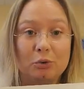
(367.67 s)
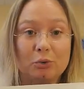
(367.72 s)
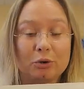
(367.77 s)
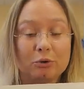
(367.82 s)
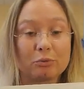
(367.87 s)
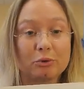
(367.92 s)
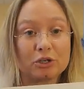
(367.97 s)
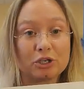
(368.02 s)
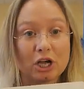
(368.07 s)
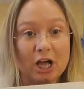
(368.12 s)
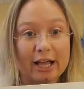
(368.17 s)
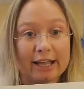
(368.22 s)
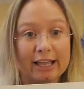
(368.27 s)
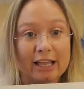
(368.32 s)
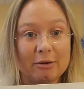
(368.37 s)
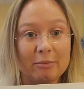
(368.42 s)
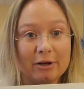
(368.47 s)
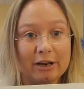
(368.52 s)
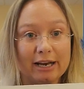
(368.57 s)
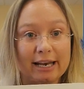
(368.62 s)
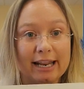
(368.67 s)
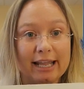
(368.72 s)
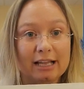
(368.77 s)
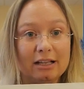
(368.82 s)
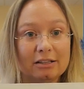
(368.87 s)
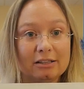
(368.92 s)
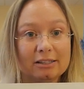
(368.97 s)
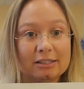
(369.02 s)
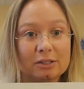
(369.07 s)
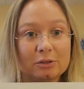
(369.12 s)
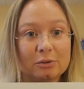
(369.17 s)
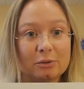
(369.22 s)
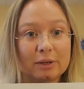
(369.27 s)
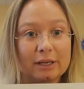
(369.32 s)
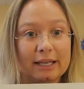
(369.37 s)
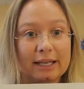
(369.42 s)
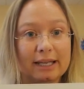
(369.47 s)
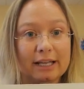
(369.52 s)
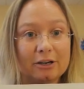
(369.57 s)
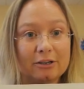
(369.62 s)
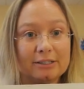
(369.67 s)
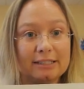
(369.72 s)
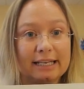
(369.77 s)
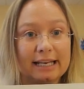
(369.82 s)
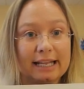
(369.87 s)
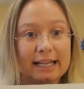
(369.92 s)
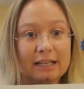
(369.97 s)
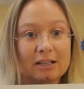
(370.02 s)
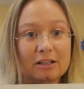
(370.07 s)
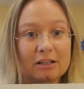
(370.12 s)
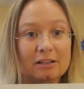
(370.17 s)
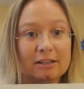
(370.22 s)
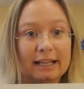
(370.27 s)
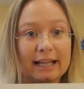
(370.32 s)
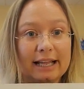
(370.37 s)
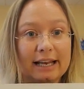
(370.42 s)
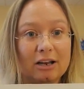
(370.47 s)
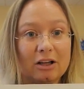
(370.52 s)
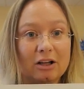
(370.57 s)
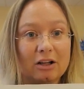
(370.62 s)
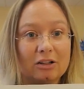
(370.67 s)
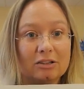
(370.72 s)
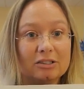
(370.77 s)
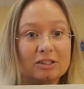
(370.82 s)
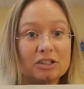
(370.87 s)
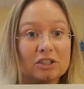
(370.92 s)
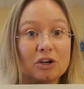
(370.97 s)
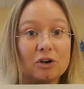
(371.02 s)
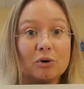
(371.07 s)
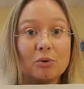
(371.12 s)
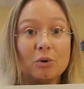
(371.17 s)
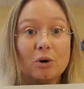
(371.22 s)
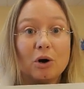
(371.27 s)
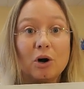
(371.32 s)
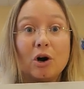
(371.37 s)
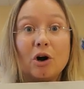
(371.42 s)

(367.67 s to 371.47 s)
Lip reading: when we're talking about an angle, so here's an angle and also